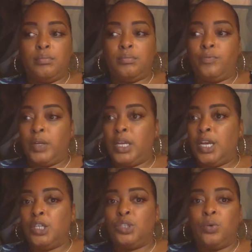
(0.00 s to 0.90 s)
really
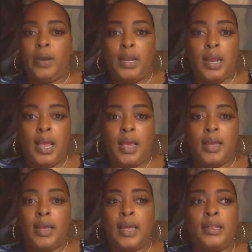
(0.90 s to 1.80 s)
enjoying
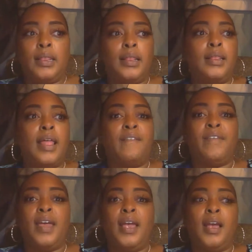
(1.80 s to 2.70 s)
it and
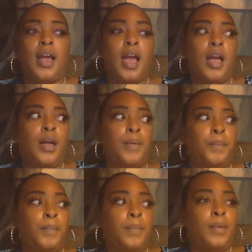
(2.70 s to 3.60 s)
loving,
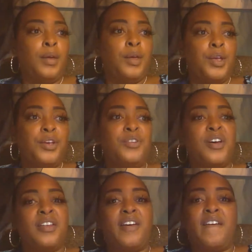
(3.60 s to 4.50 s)

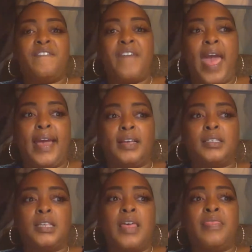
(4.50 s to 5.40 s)
the
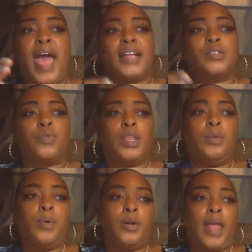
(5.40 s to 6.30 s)
effects. That's really
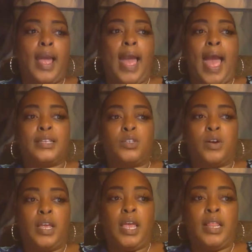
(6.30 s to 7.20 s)
where, like, I
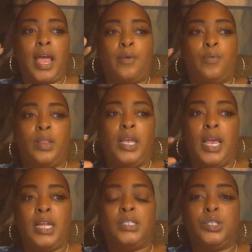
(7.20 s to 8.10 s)
started getting, like, really
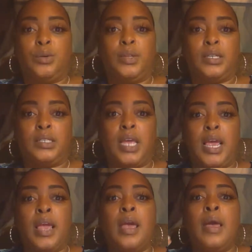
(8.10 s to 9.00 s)
into this
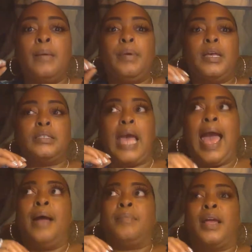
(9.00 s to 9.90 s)
thing because
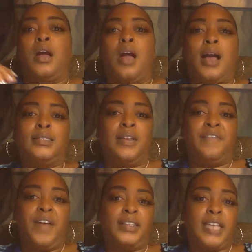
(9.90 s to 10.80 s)
I'm, like, a cause and
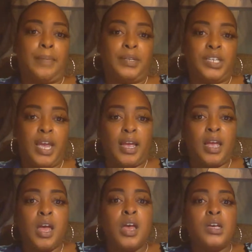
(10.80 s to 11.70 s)
effect type of
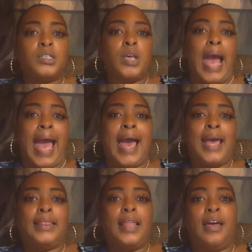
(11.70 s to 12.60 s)
chick. So
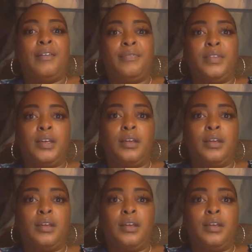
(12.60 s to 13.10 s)
I loved,